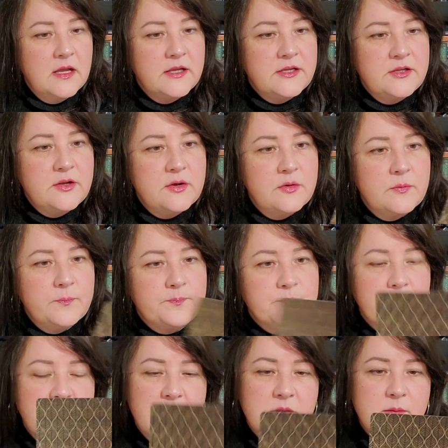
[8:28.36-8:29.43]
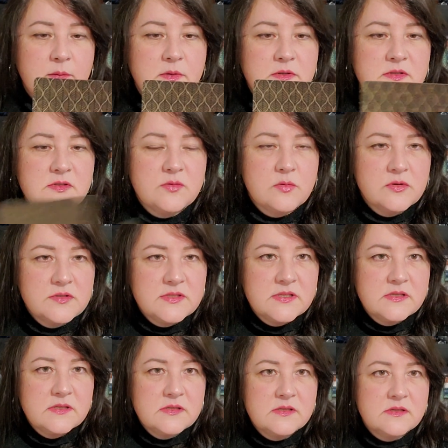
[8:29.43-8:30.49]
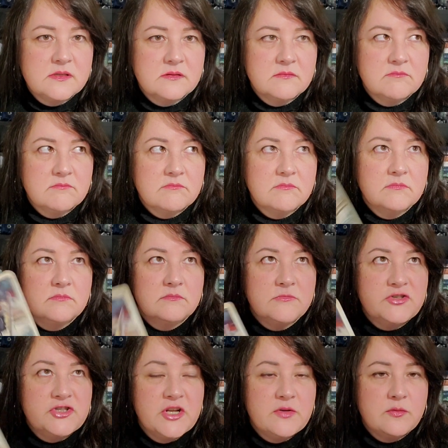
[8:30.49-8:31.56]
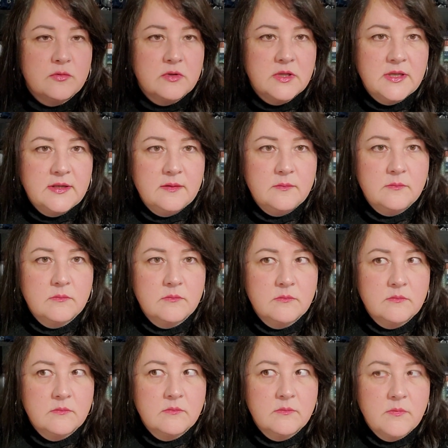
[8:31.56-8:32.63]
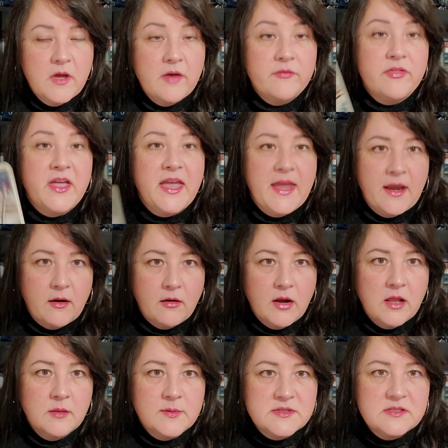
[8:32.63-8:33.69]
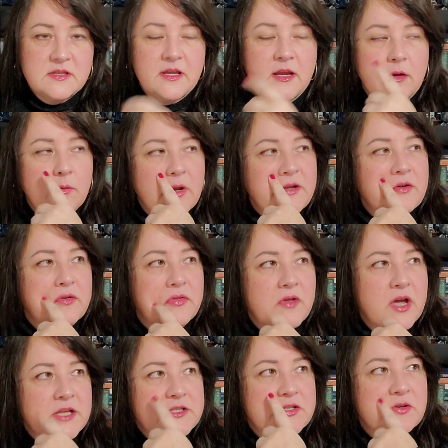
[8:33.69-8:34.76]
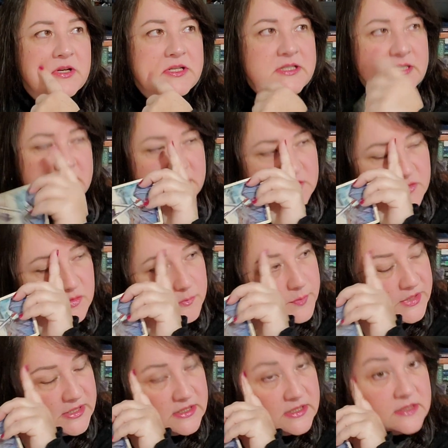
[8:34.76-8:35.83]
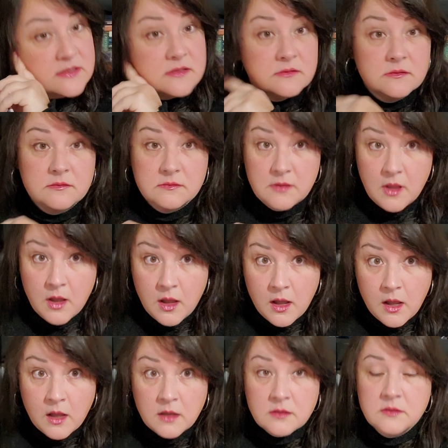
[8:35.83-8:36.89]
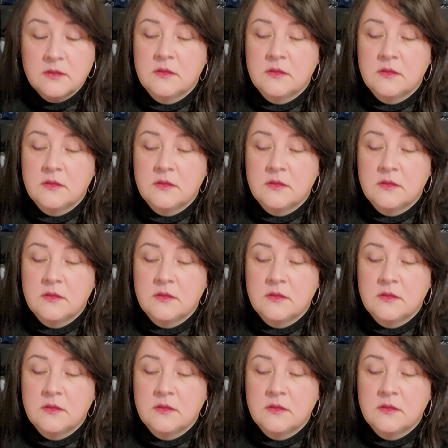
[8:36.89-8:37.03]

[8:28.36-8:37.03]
You know, swords is generally of the air, elements of the air, right? Your thoughts, your ideas, your opinions, law,